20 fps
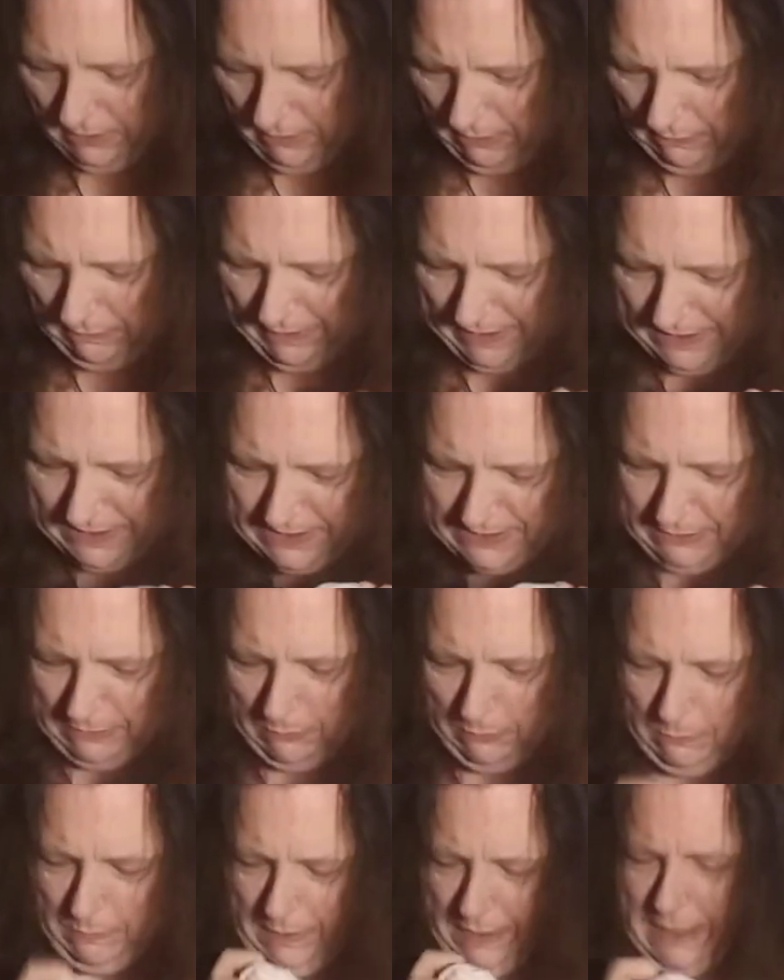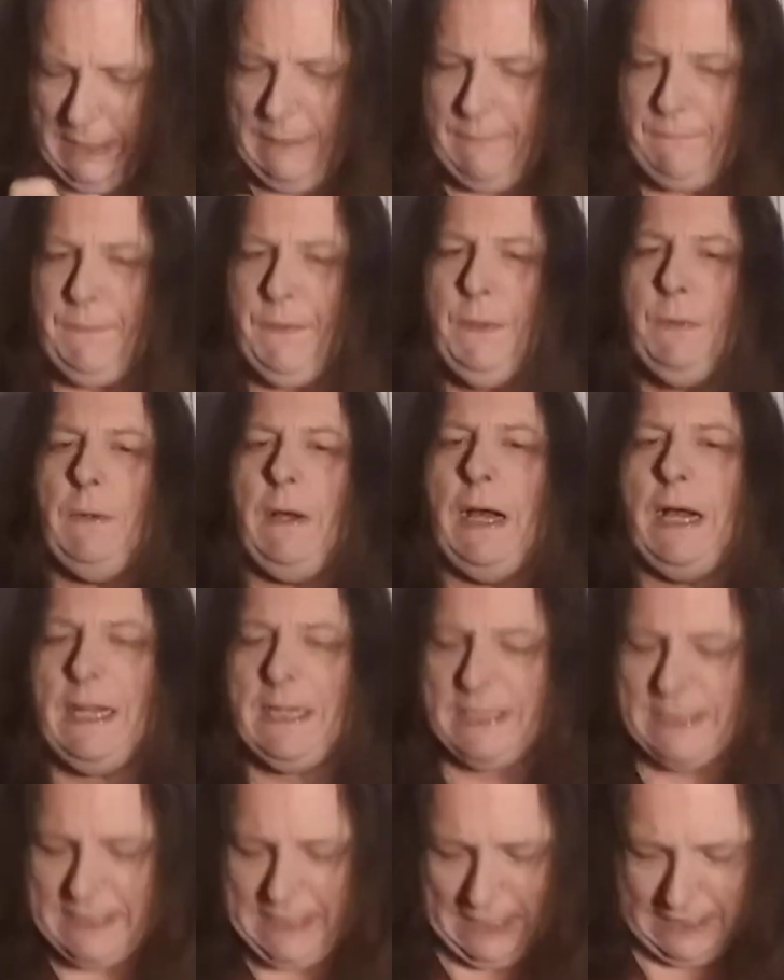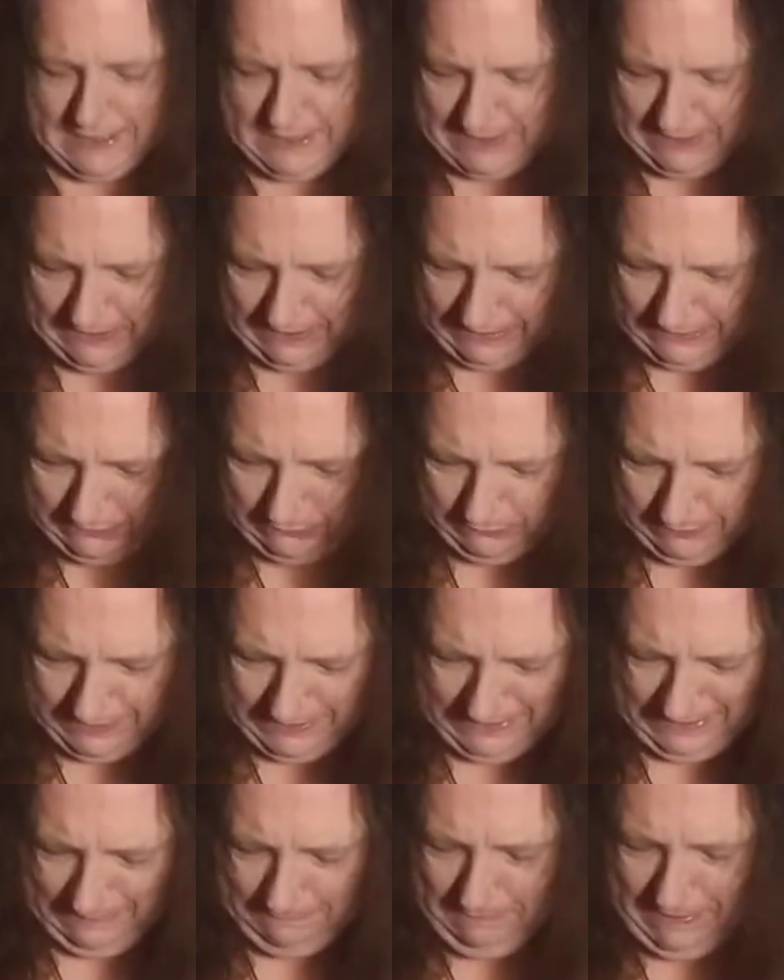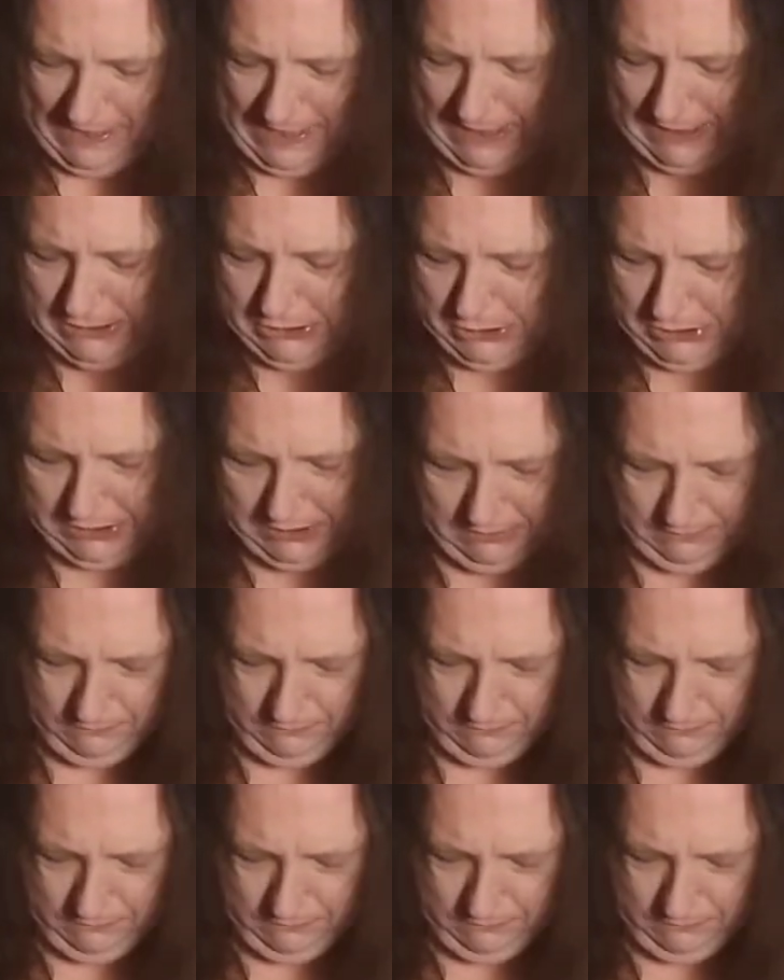Alright, so I got a few odd socks here that don't seem to match,